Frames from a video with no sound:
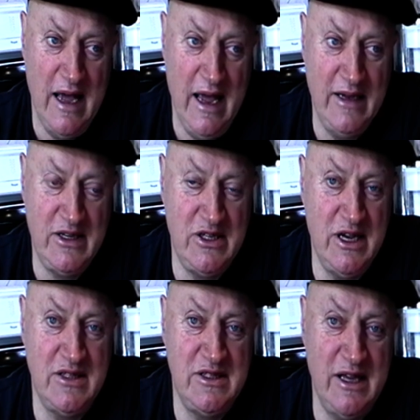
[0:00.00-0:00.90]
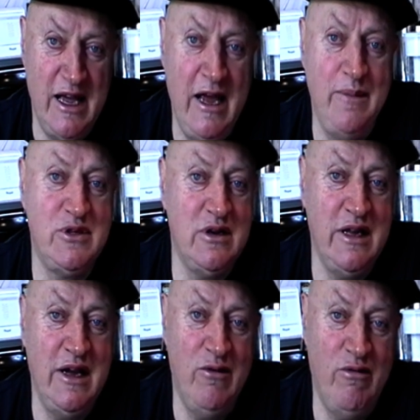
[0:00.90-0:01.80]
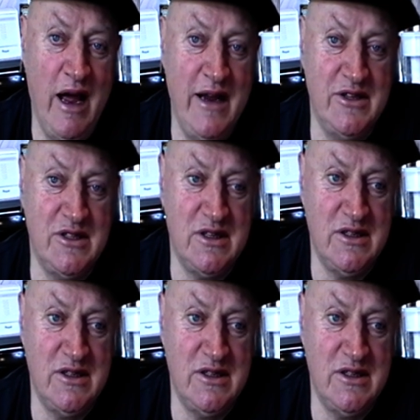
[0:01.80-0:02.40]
It's just absolutely outrageous.